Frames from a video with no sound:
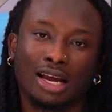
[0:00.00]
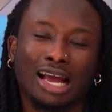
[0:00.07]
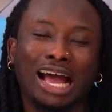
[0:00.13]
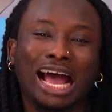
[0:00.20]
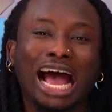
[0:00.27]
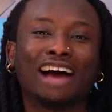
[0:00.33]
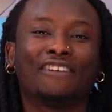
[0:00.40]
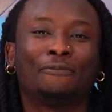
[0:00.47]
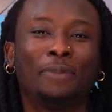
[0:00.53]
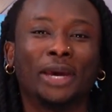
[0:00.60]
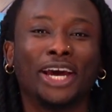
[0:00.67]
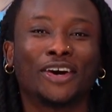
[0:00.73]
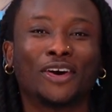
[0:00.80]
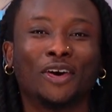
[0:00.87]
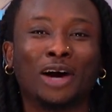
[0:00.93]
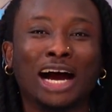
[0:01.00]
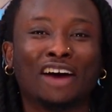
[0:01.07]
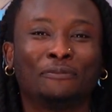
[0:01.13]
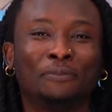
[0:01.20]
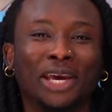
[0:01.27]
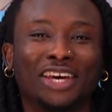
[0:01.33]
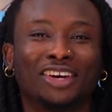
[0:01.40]
Half pico, half
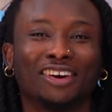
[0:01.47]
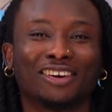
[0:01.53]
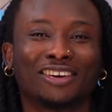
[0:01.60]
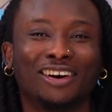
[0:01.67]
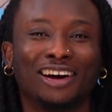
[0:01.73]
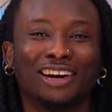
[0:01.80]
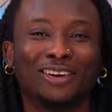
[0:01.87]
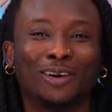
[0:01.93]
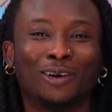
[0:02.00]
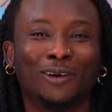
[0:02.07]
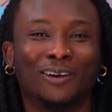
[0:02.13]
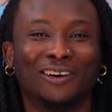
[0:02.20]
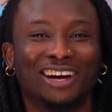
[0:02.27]
pico, Carlo.